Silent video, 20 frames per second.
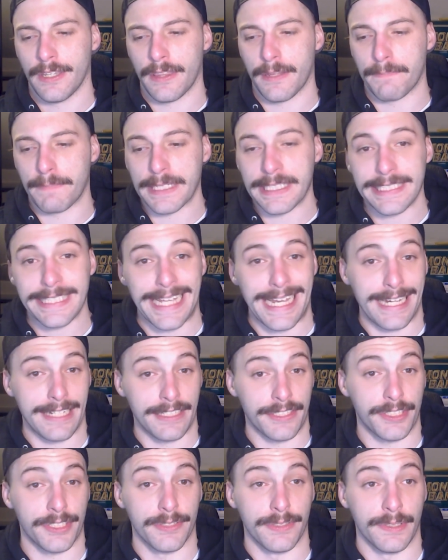the
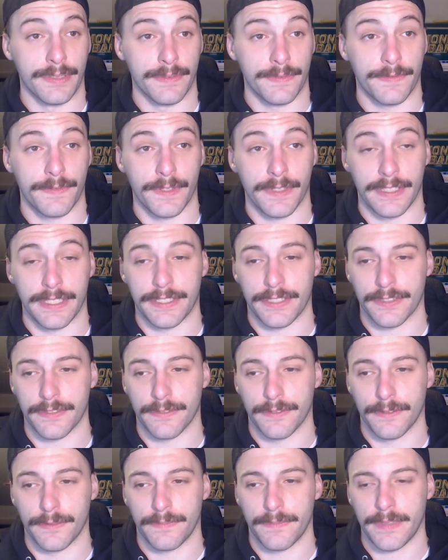potential for this
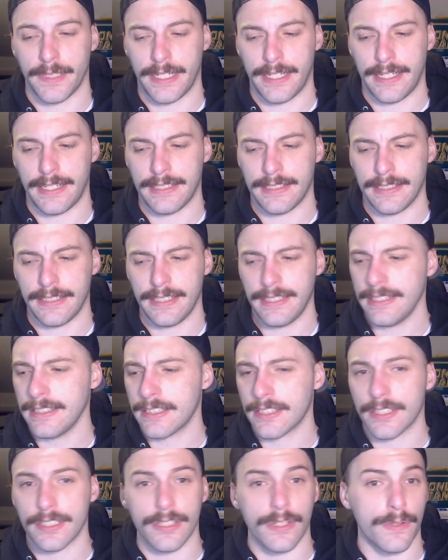group. And
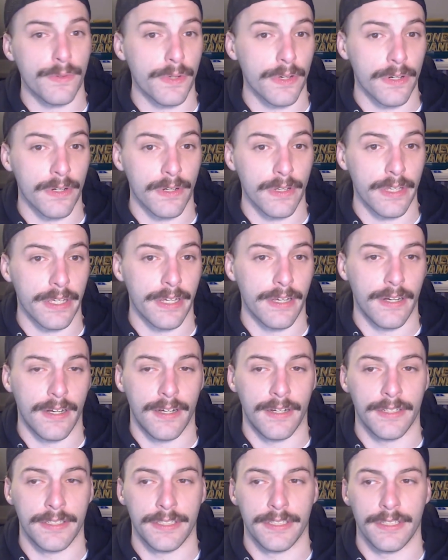it's so early
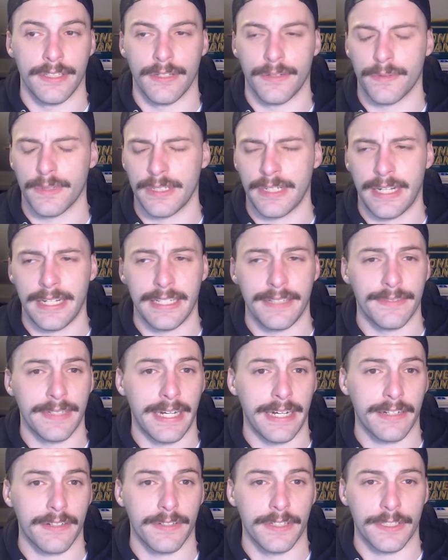on, we're not even
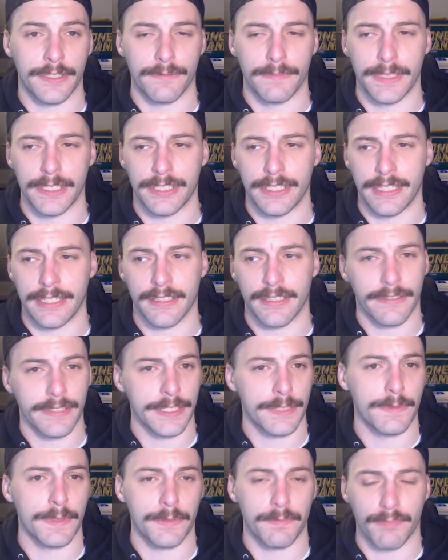at Christmas yet. The
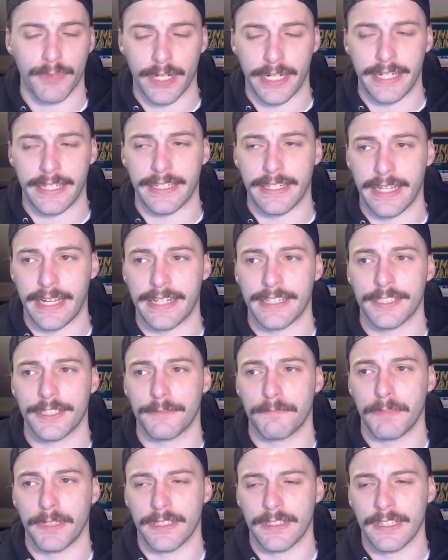Christmas break,
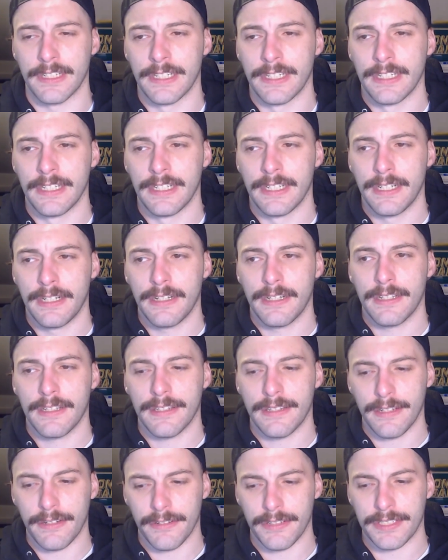yes, but
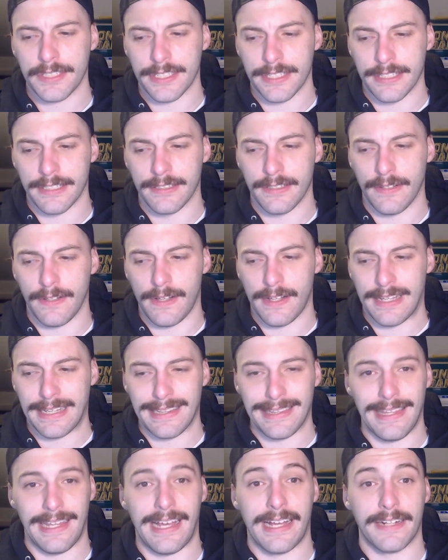there is still a
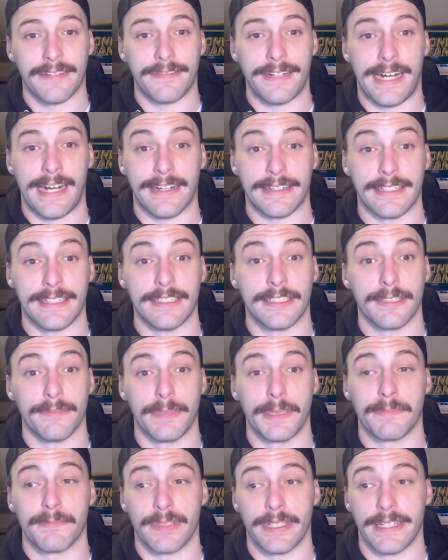lot of hockey to
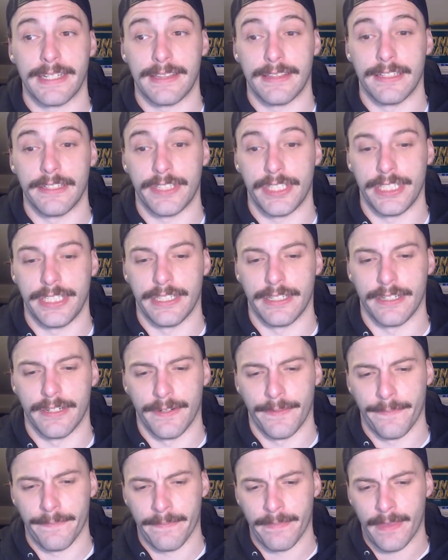be played this
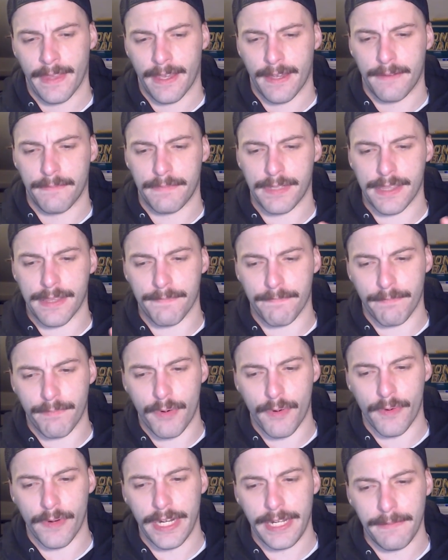year. But the
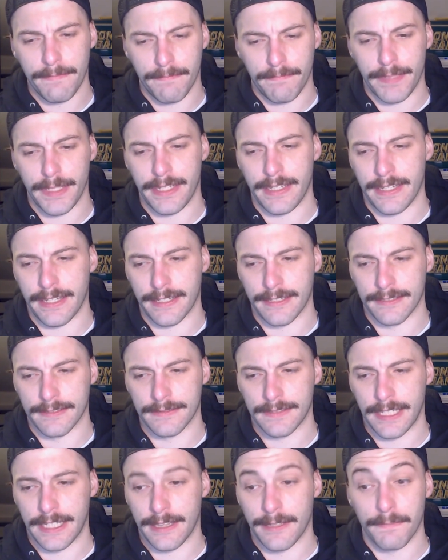point
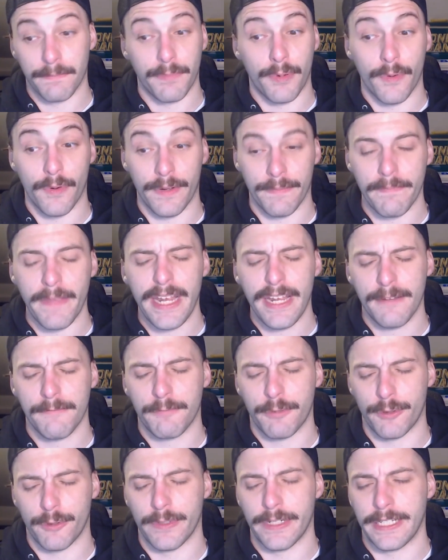being, and the
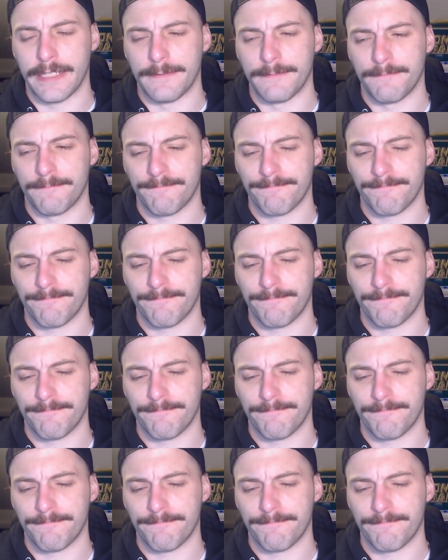main point,